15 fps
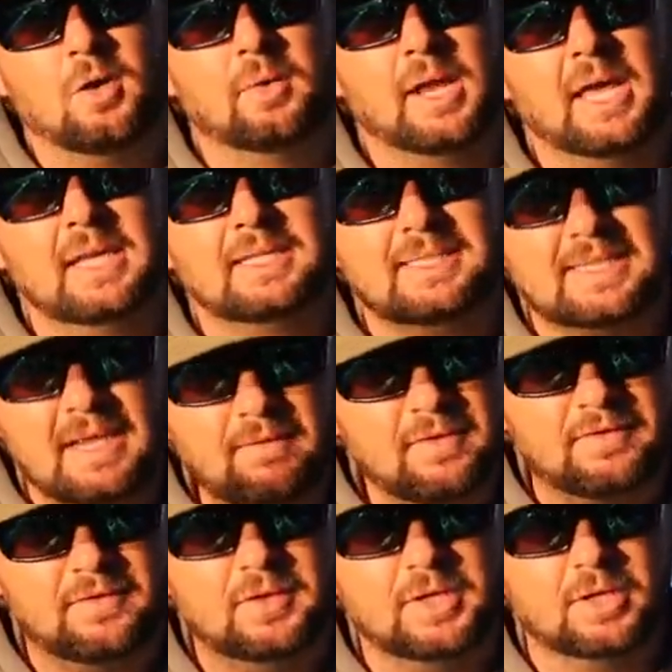on a
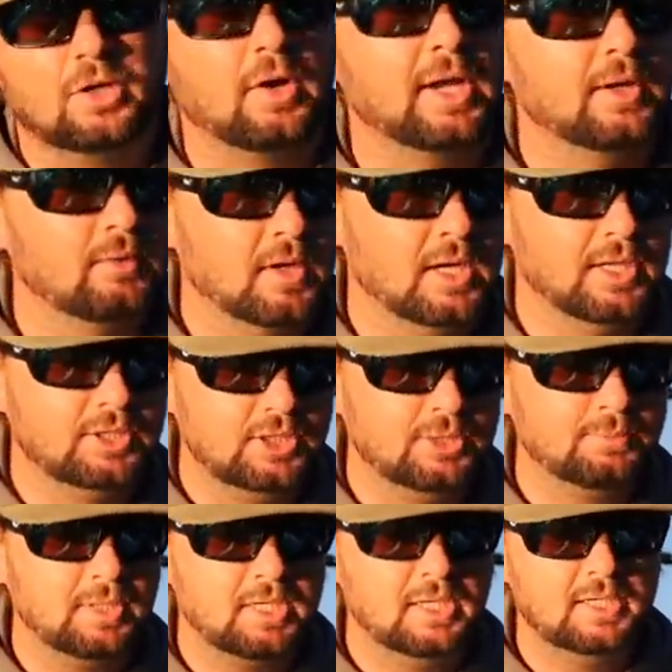7 foot cranking rod,
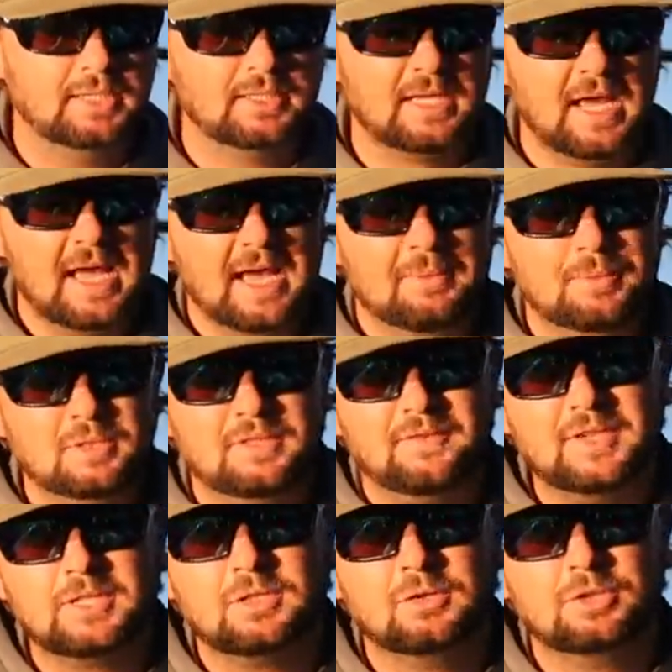just because I usually
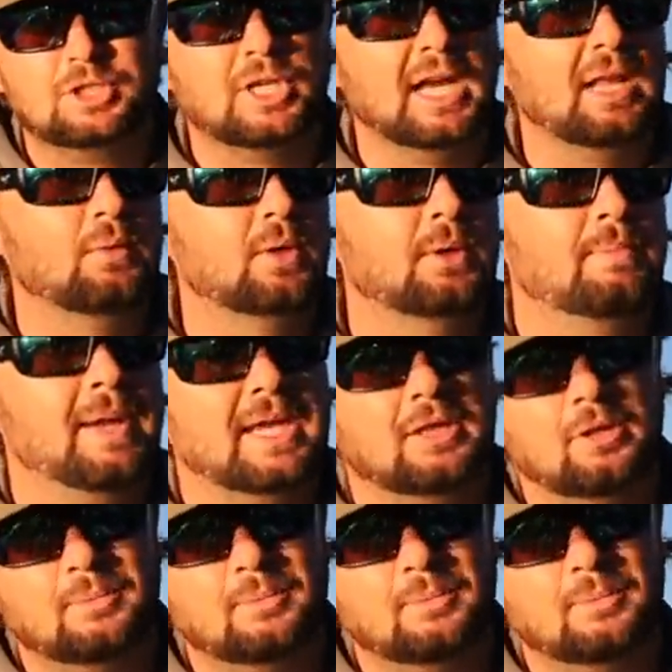fish a little shallower, make a